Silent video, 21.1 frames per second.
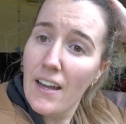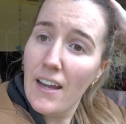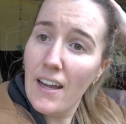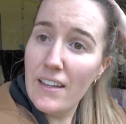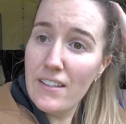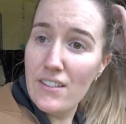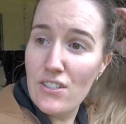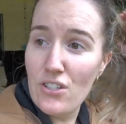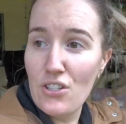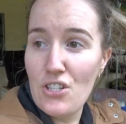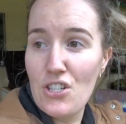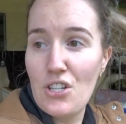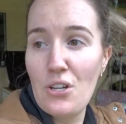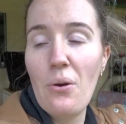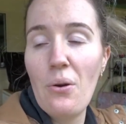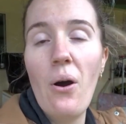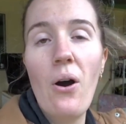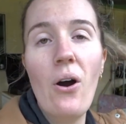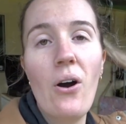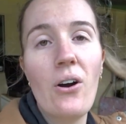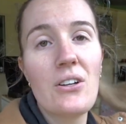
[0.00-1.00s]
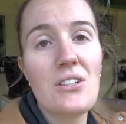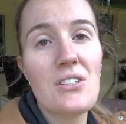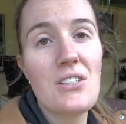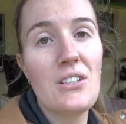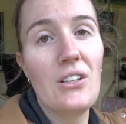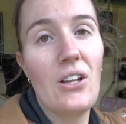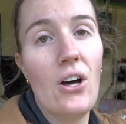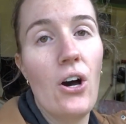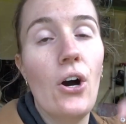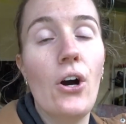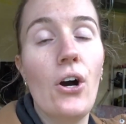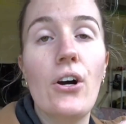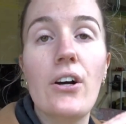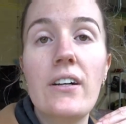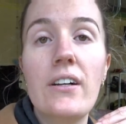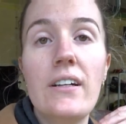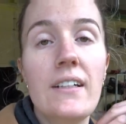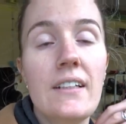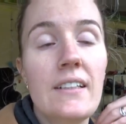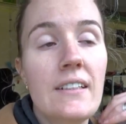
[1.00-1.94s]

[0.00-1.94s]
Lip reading: and so she walks along,